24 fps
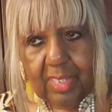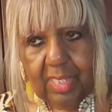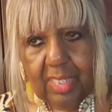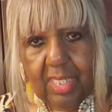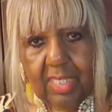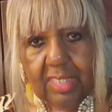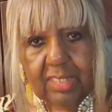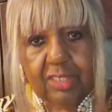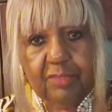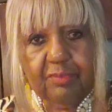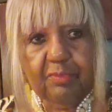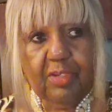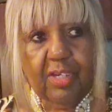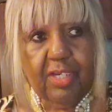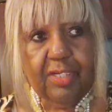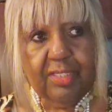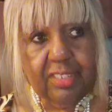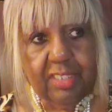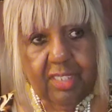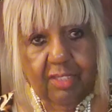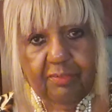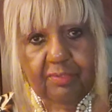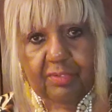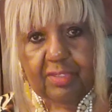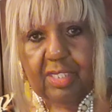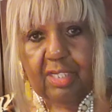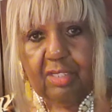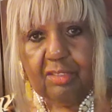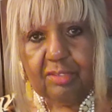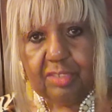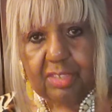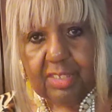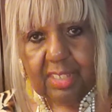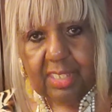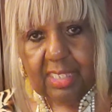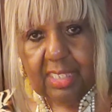It's very
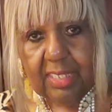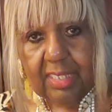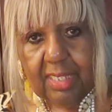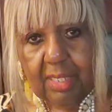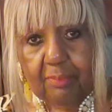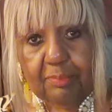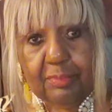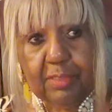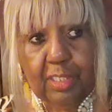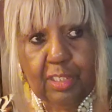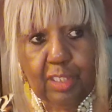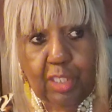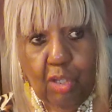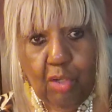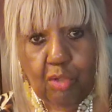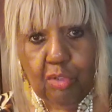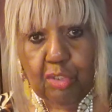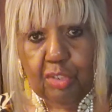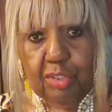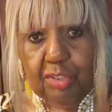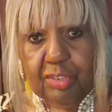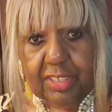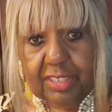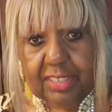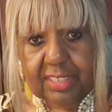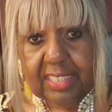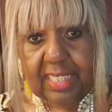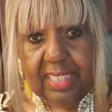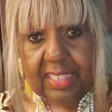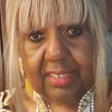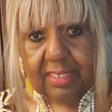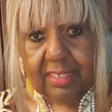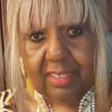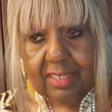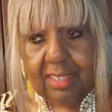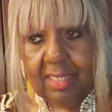difficult to get up. The longer you
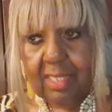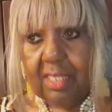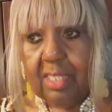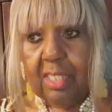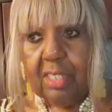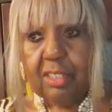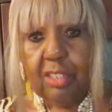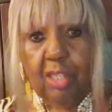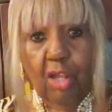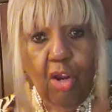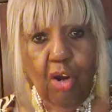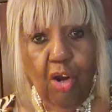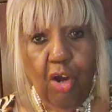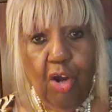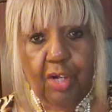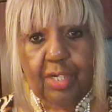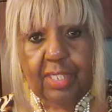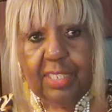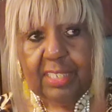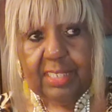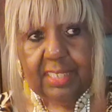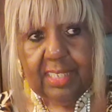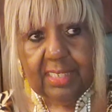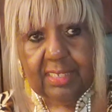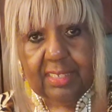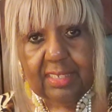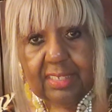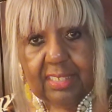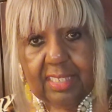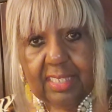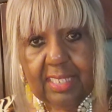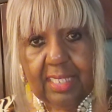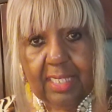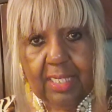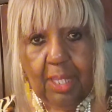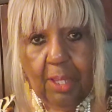sit, the harder it is to
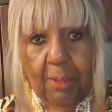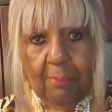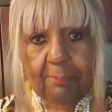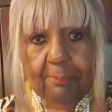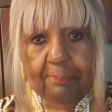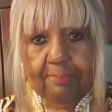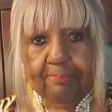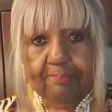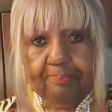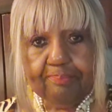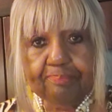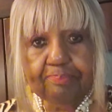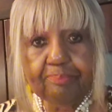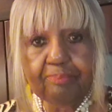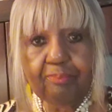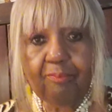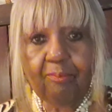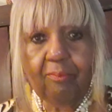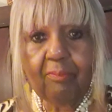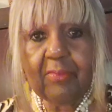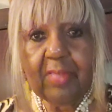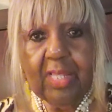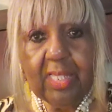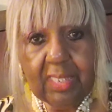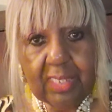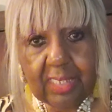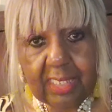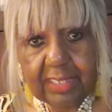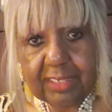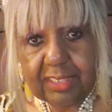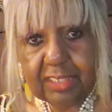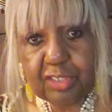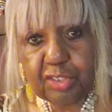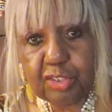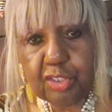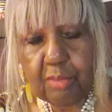get up.
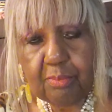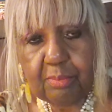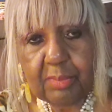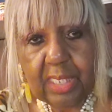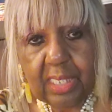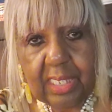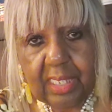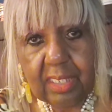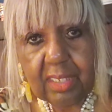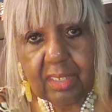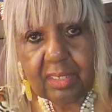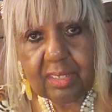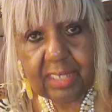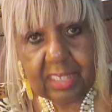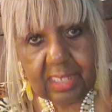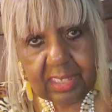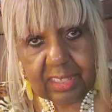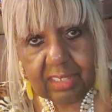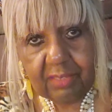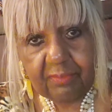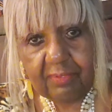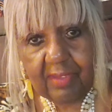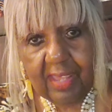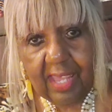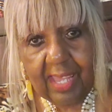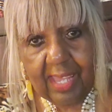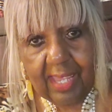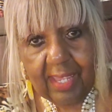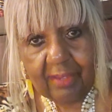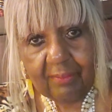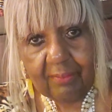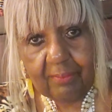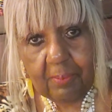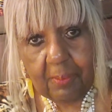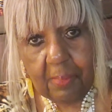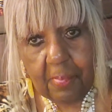Listen to me, 65.